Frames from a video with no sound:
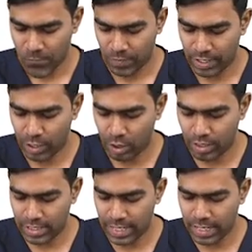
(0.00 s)
We don't know
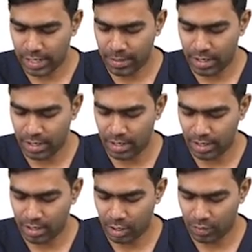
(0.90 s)
the genetic material
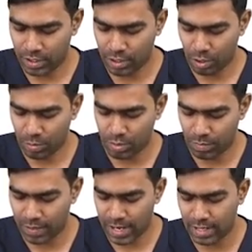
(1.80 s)
of this
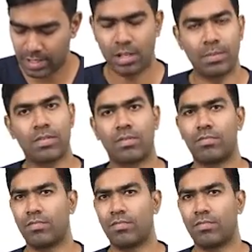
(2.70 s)
chromosome, where it is coming from.